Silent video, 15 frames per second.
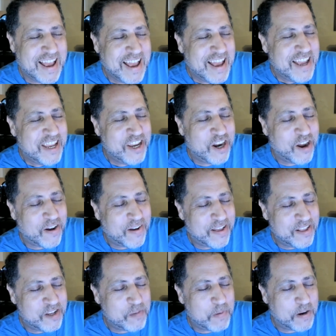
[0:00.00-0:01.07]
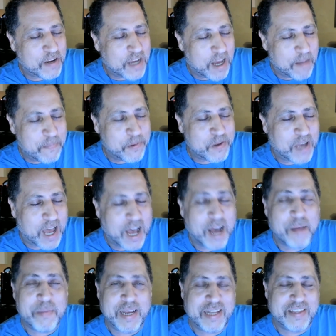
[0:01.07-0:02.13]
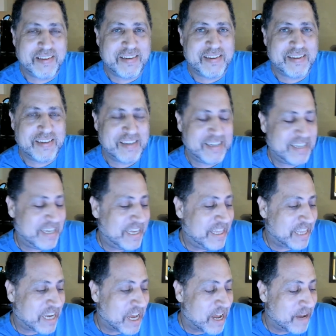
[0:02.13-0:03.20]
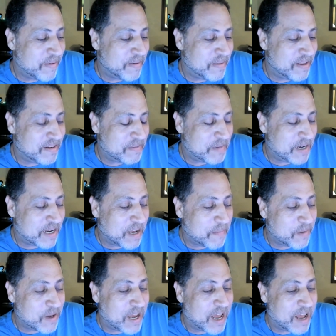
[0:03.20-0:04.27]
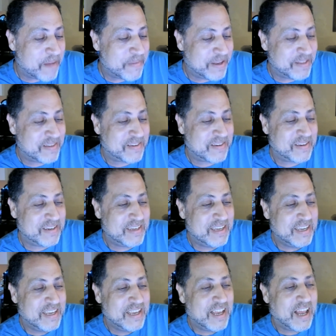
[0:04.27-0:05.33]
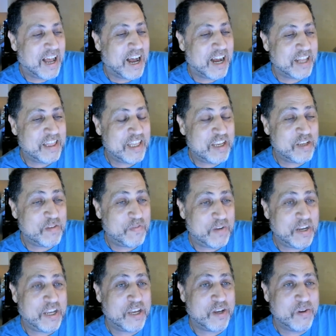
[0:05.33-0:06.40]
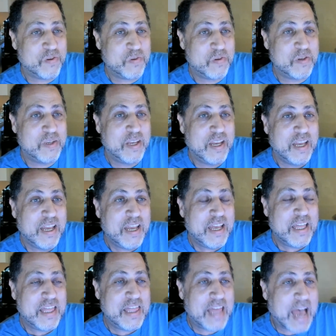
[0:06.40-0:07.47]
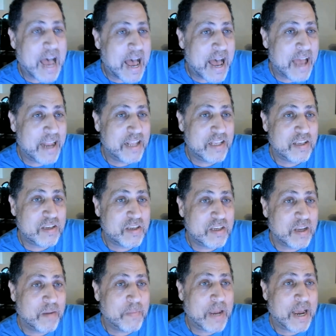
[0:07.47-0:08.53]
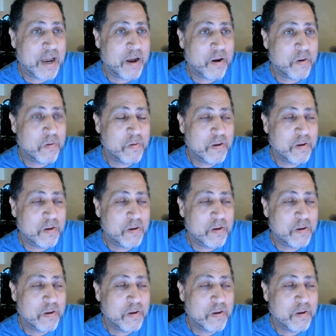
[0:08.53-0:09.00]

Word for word: you know, there's been a couple comments in the comment. There's been a couple comments on these videos that somehow,